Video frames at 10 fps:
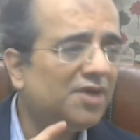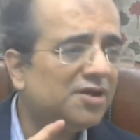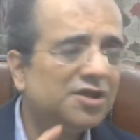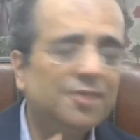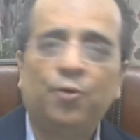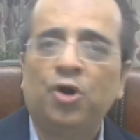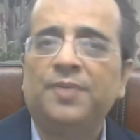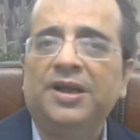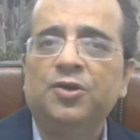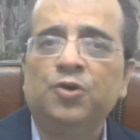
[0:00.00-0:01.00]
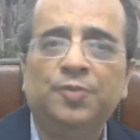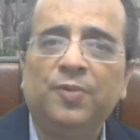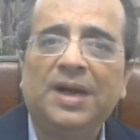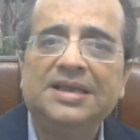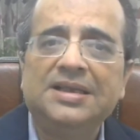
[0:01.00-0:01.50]
support by a
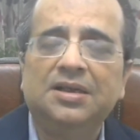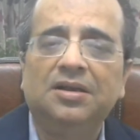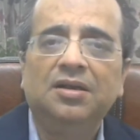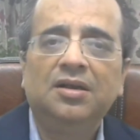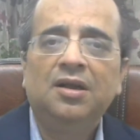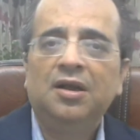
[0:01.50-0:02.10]
supervisor